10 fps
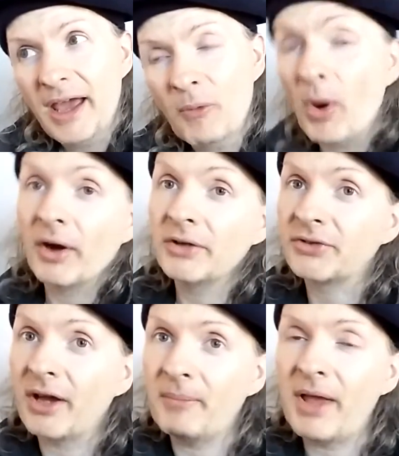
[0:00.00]
whereas,
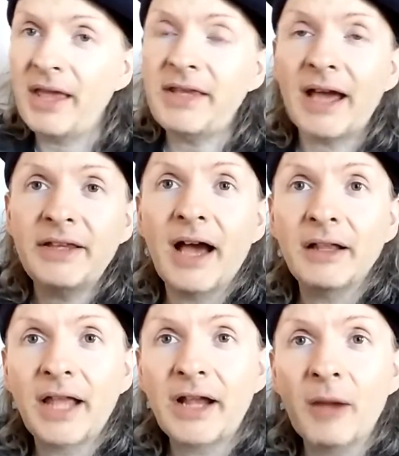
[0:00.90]

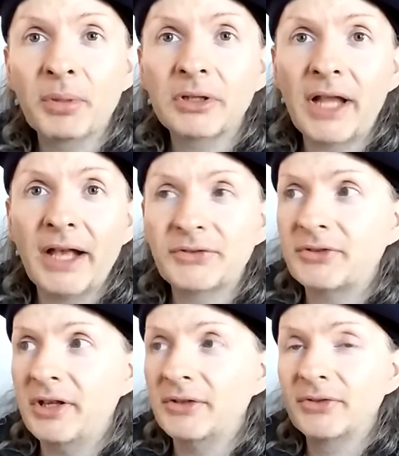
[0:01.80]
like upper-class
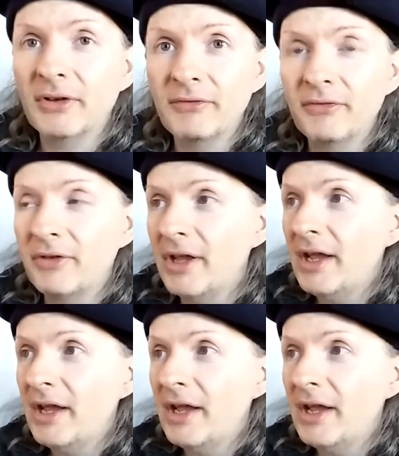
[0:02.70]
kids of